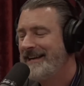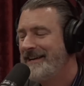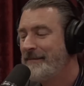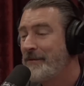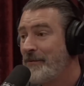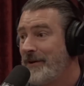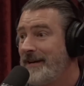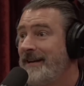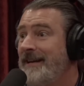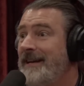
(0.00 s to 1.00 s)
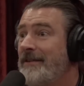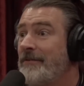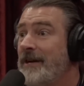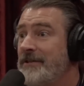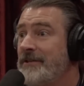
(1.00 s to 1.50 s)
Number one, the
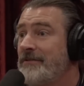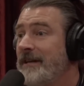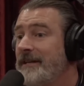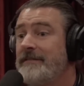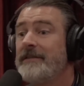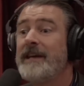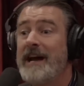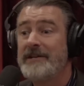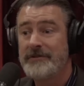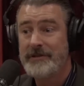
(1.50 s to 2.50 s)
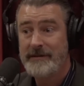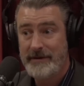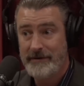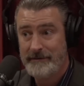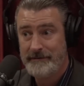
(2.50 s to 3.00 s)
Russians are relatively casualty
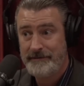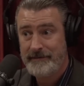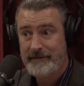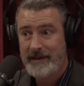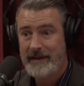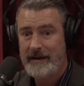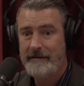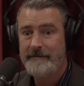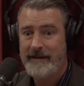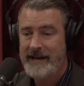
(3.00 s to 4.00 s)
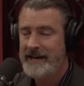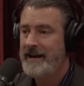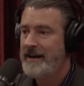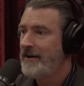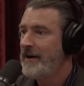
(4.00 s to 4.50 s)
immune. They fight in
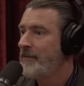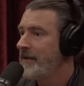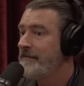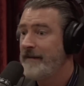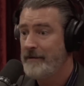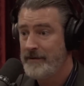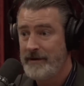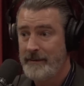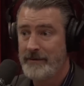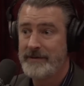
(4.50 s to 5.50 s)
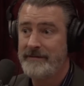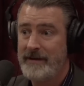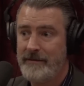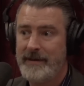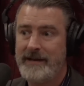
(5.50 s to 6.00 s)
an area where they fight with numbers. They've
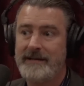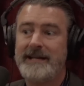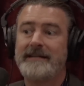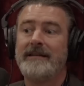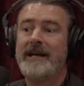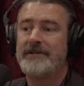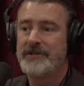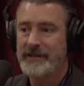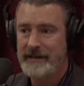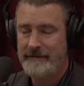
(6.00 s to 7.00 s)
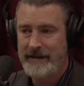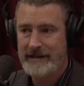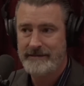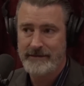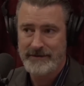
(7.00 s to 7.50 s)
never been technologically
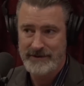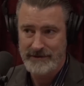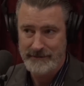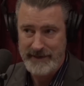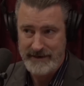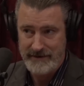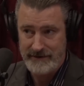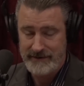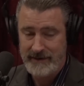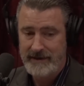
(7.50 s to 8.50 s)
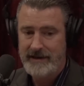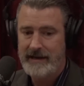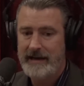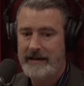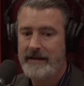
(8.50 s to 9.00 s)
advanced versus their peers.
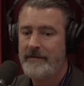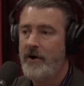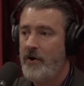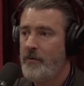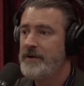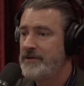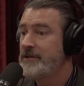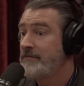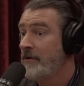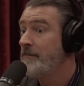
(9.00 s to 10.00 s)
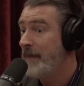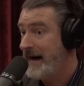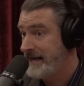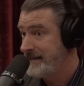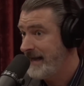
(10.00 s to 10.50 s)
They've always just thrown
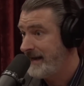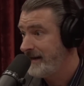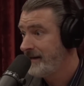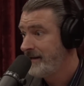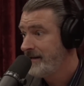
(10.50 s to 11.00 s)
bodies at it.